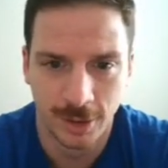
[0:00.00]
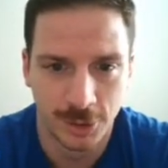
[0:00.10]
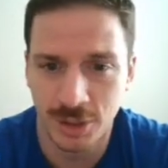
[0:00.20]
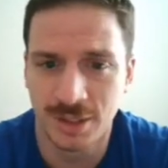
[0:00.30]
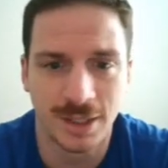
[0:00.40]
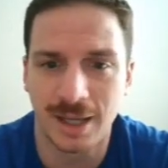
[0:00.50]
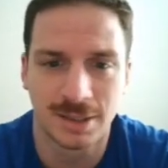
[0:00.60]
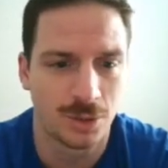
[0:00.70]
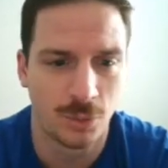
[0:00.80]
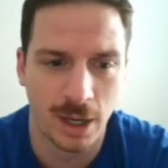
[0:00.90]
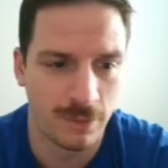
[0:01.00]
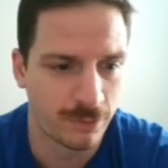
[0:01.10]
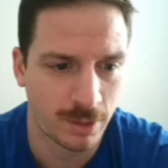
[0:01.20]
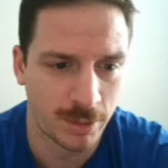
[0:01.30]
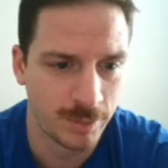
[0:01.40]
Just knocks it away
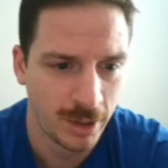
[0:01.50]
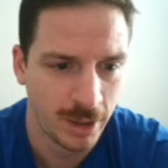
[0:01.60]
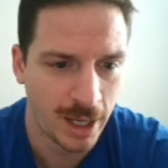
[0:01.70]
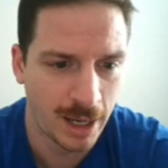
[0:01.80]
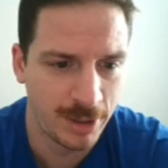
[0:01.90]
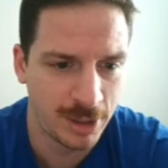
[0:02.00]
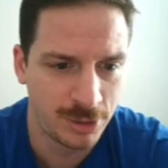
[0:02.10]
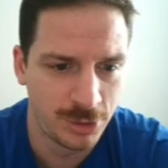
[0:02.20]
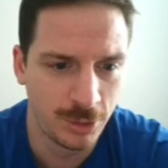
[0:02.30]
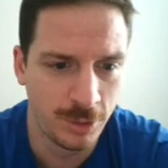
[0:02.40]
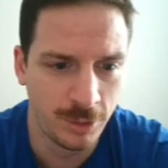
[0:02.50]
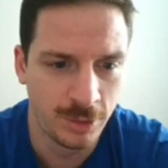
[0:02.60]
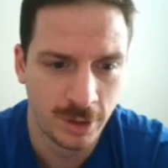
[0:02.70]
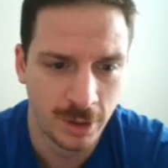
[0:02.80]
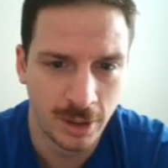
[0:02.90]
from him. I mean, the dude,
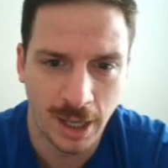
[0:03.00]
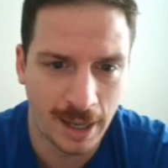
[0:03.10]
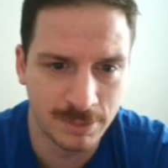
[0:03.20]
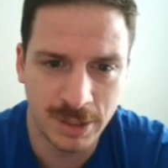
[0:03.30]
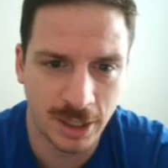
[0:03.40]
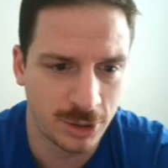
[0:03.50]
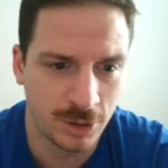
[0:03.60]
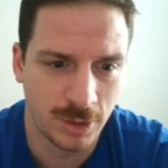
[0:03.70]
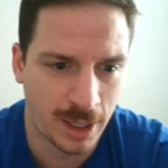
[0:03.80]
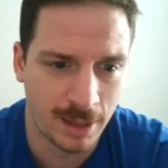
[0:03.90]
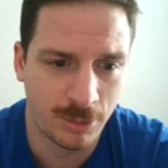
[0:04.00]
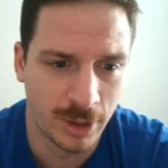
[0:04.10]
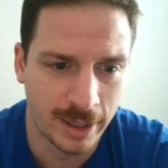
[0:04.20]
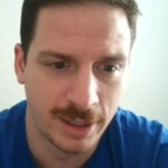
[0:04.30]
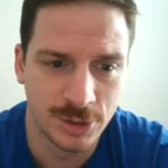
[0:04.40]
I'm telling you, I'm
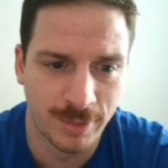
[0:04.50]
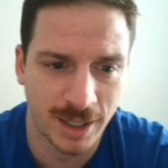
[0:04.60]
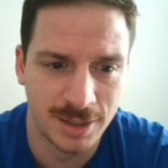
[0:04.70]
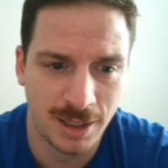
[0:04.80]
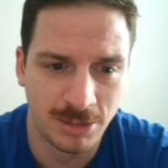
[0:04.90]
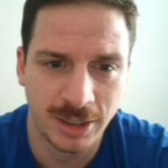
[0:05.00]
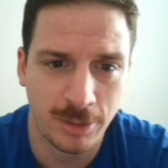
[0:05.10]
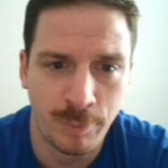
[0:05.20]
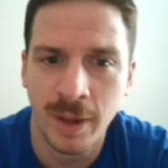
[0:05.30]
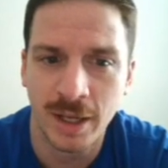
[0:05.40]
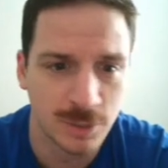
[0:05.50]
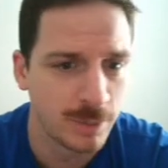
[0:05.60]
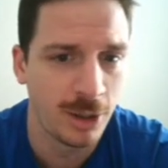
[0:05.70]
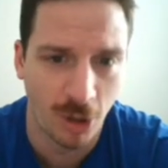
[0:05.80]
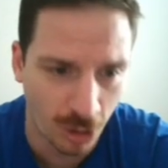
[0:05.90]
glad he's on my team because he pissed
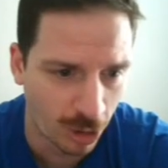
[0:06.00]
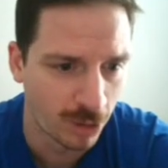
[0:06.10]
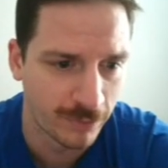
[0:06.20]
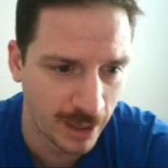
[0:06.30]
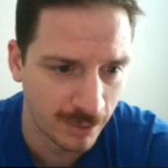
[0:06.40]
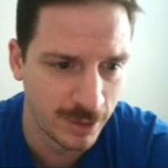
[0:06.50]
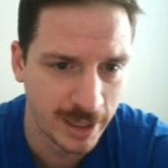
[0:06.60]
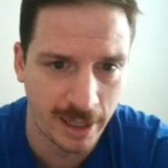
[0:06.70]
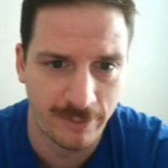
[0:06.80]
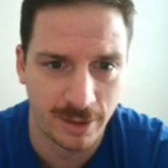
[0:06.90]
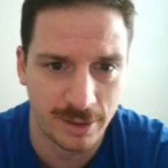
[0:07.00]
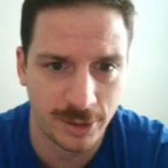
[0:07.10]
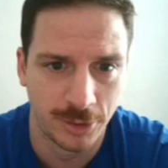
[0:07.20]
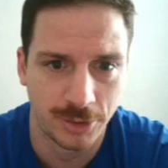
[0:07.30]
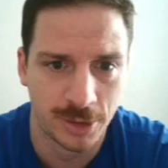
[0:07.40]
me off every game if I had to
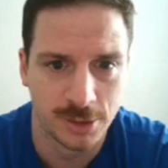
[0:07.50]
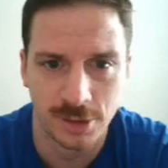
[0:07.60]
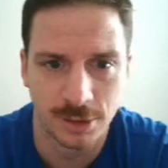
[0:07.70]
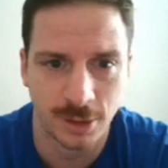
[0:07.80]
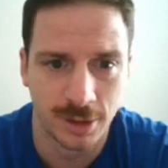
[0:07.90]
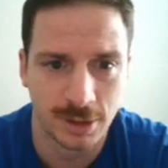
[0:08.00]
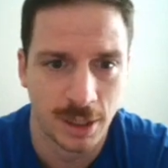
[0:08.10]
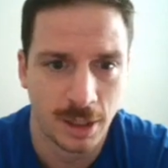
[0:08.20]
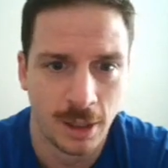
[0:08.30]
deal with this. Just look at this.